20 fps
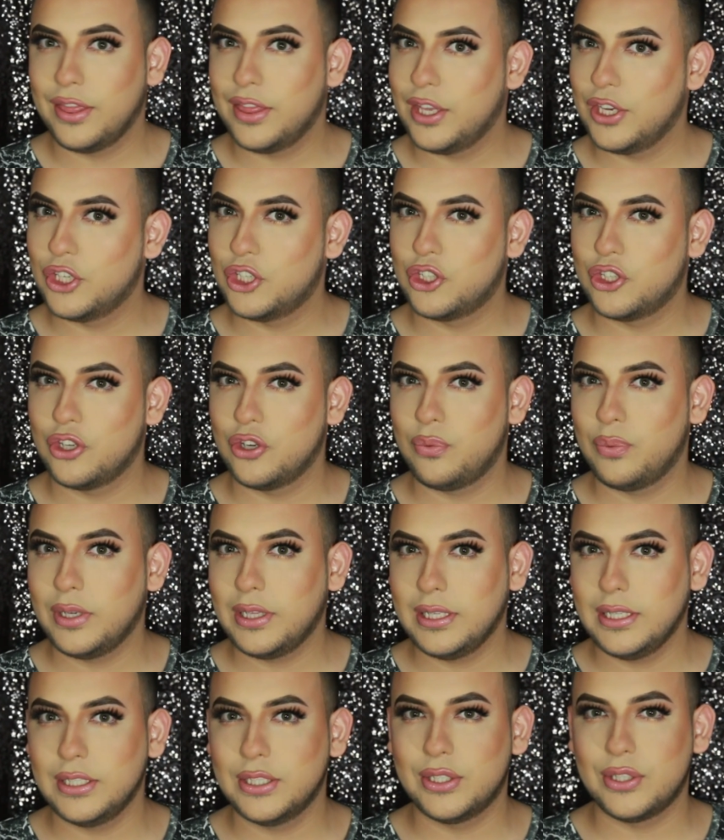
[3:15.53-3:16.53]
They should
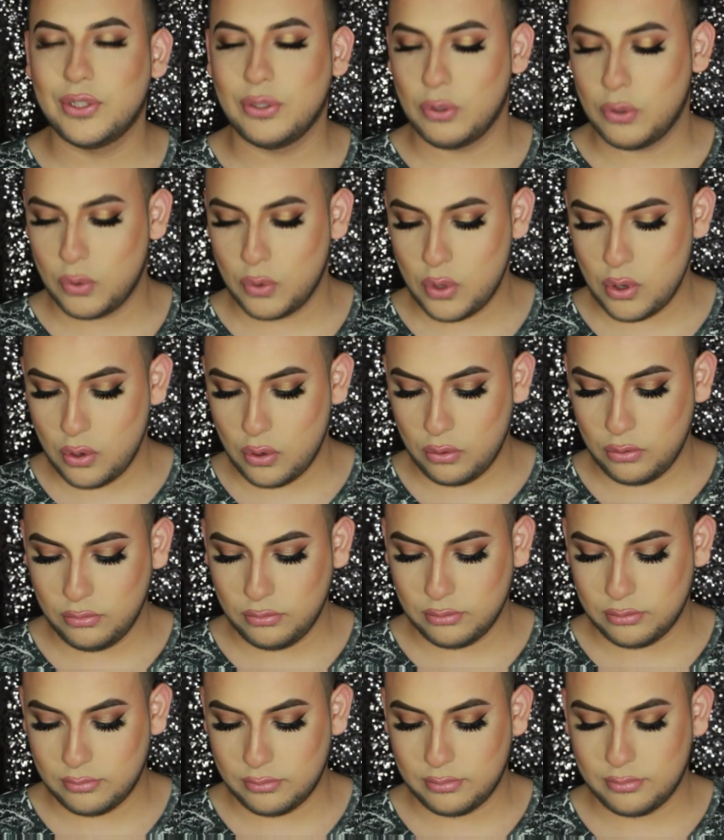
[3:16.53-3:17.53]
release
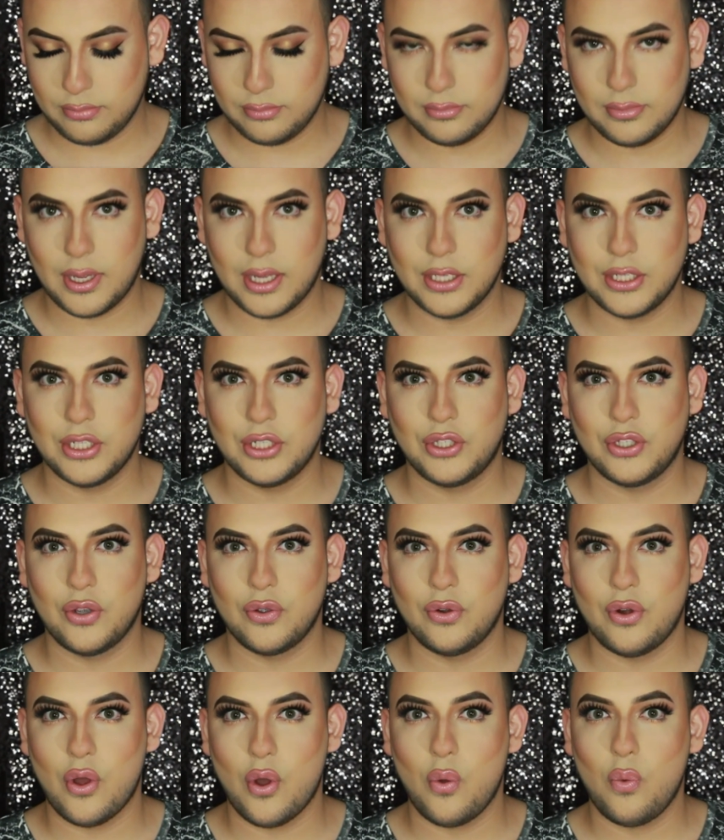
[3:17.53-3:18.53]
new. Just
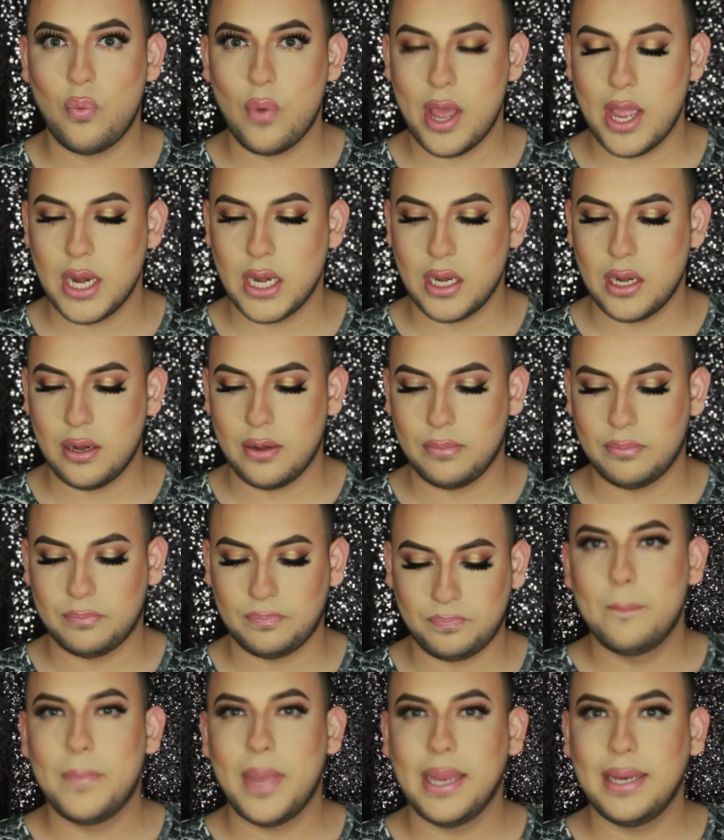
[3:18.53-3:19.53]
don't know when.
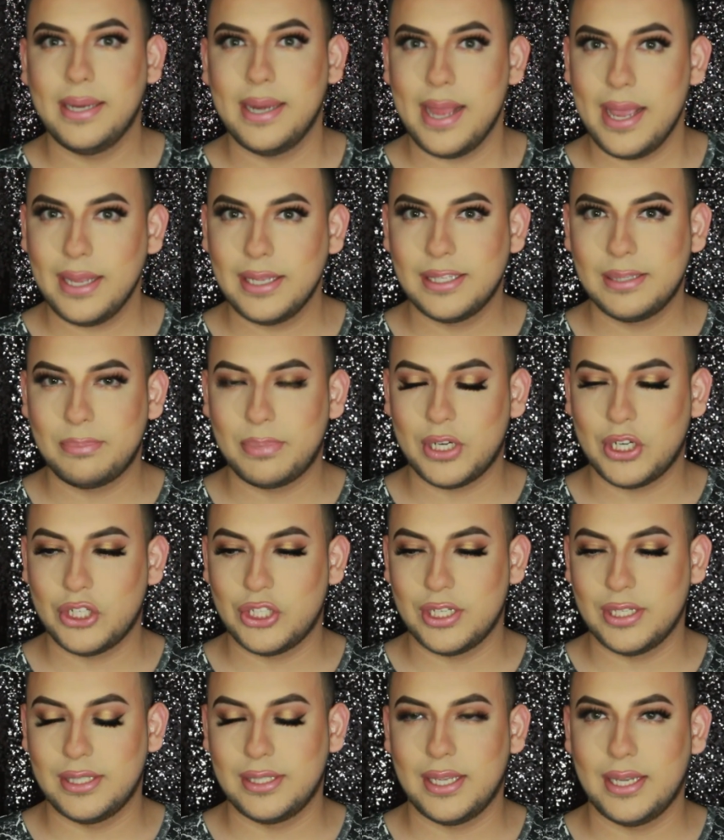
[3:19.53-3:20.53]
My next
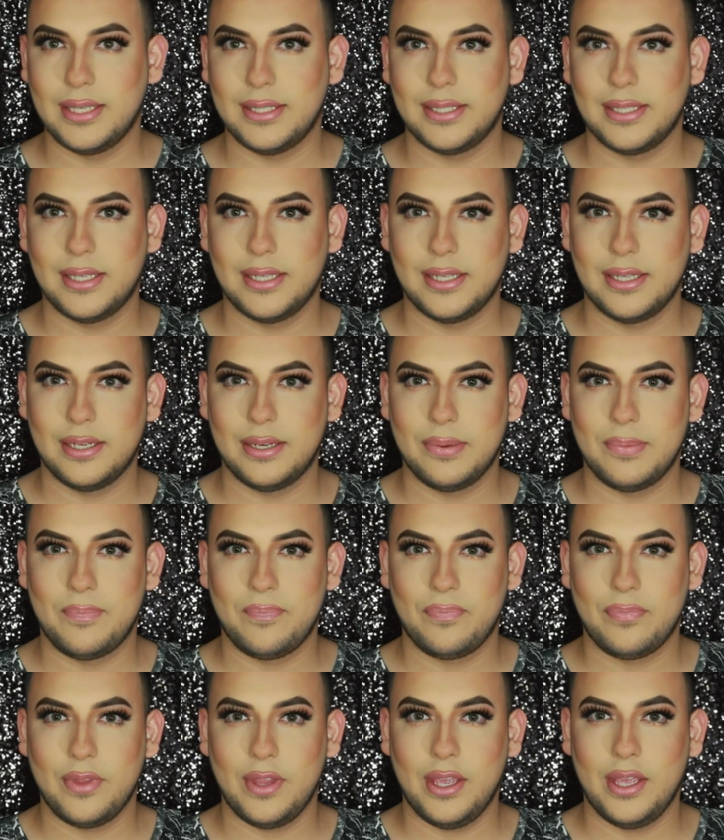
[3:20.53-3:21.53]
purchase I did
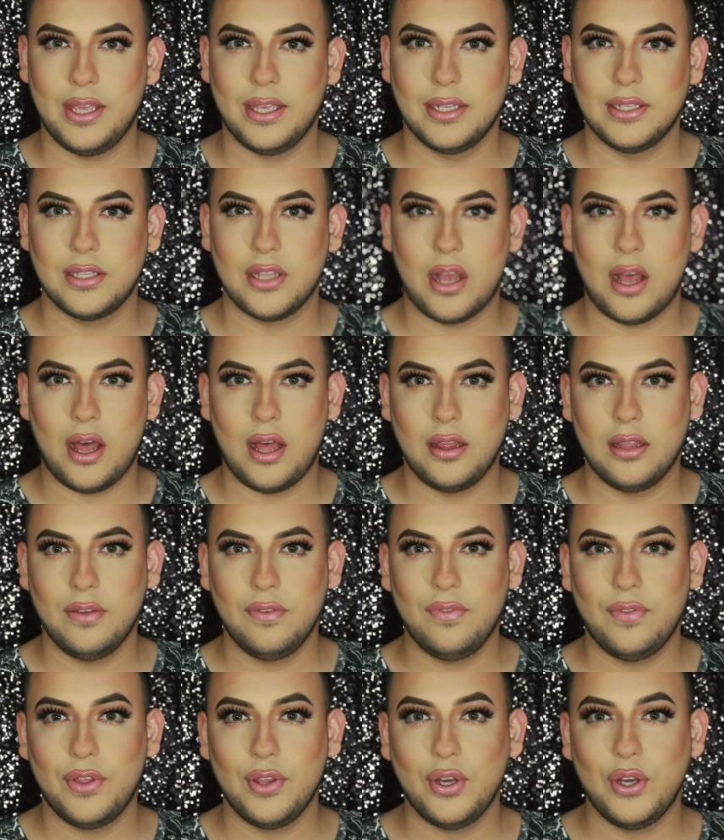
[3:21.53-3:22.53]
is all
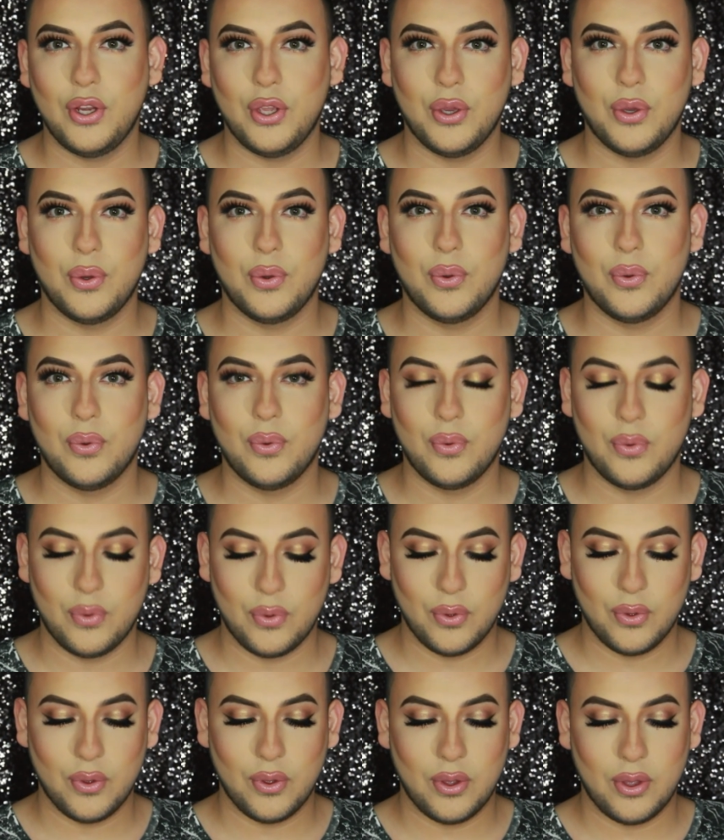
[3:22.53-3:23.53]
of the new
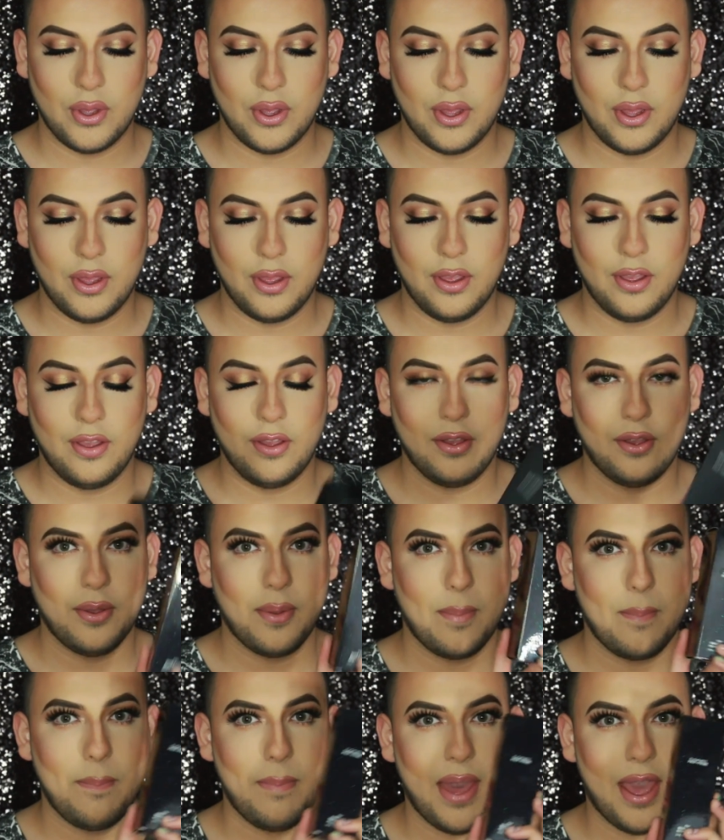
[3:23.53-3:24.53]

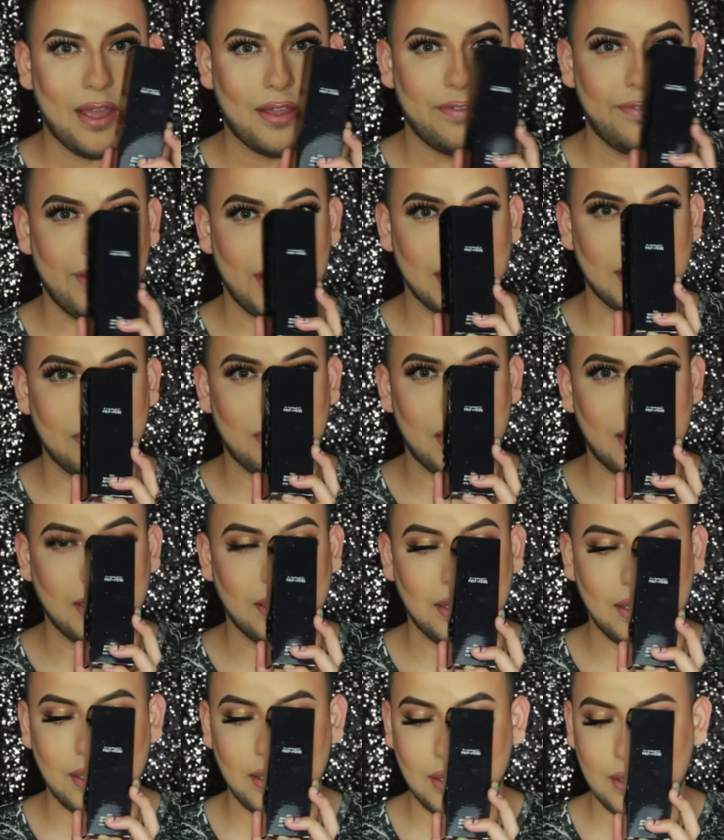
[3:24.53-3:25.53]
MAC Fix
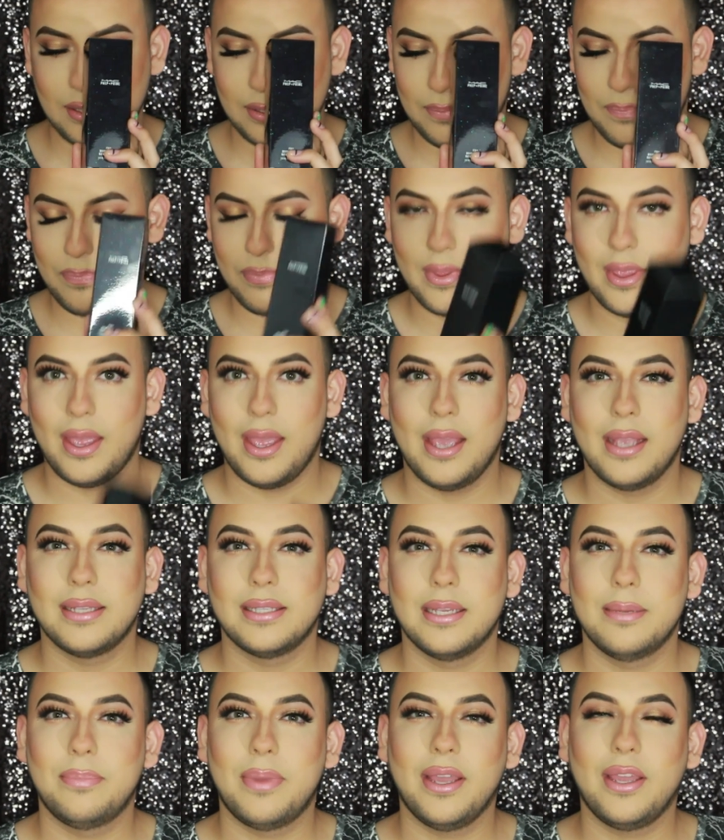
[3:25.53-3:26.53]
Pluses,
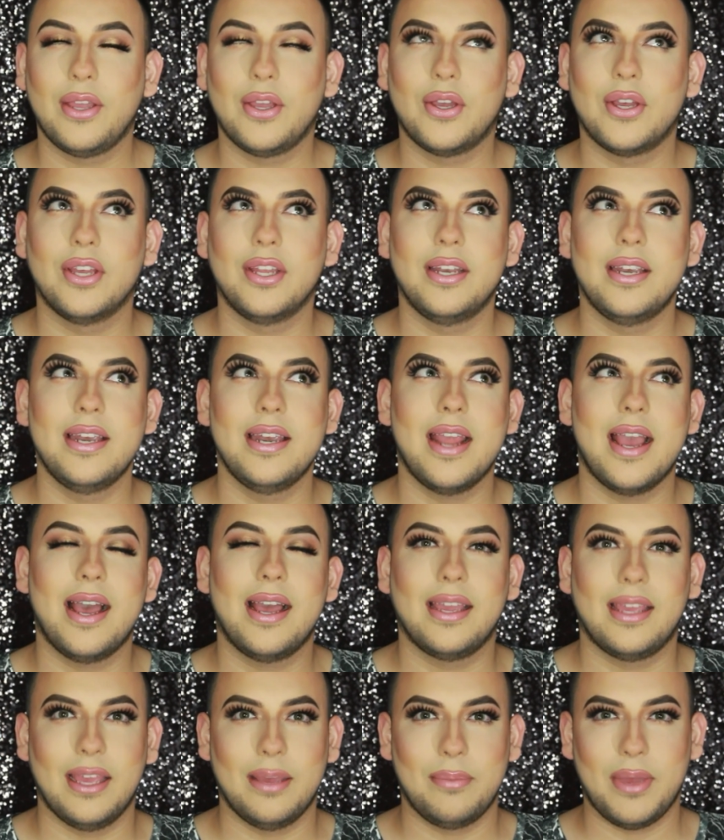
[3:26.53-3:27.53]
except I could
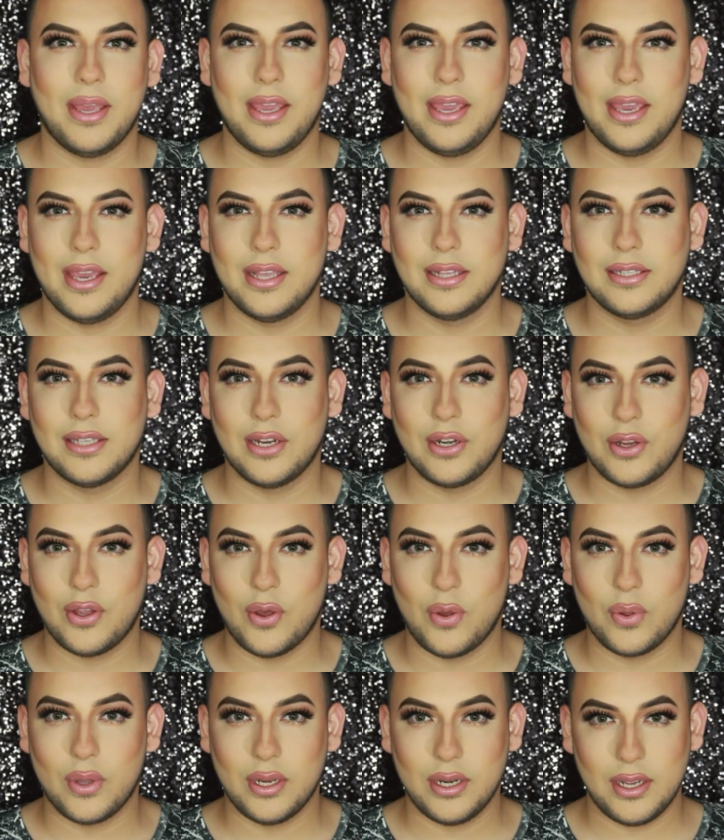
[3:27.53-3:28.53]
not get my hands on
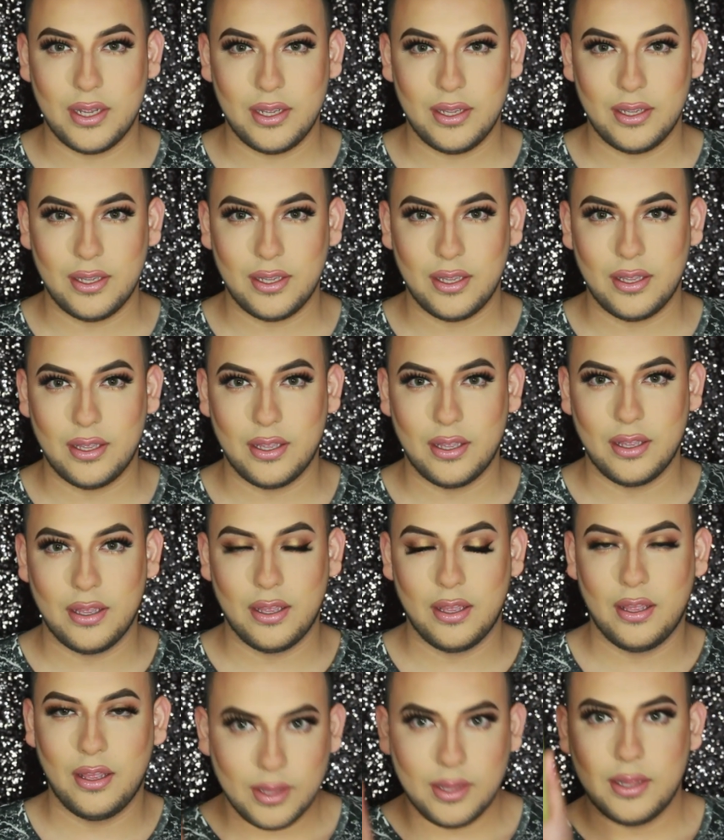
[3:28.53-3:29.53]
coconut.
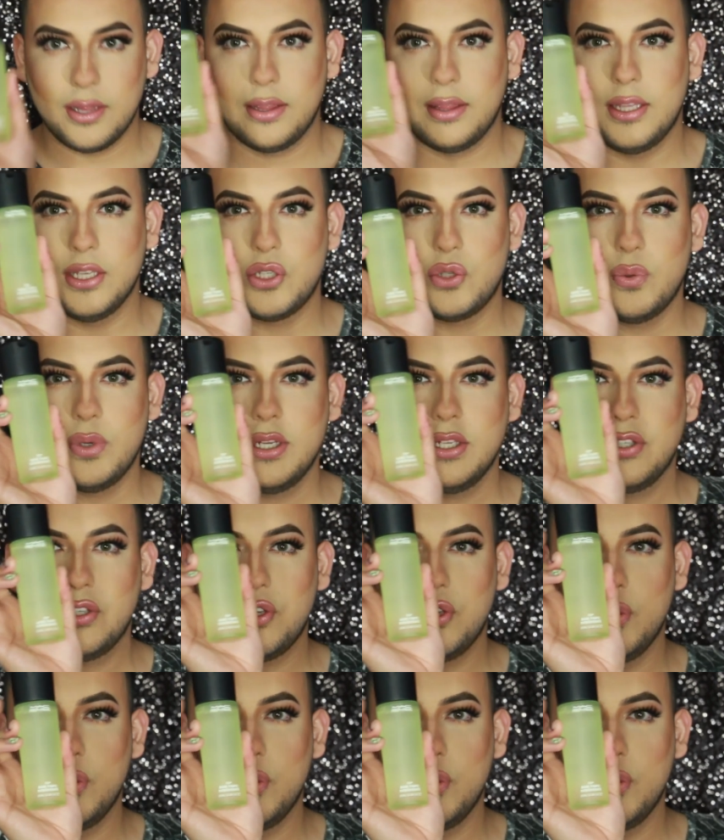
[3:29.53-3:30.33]
This one is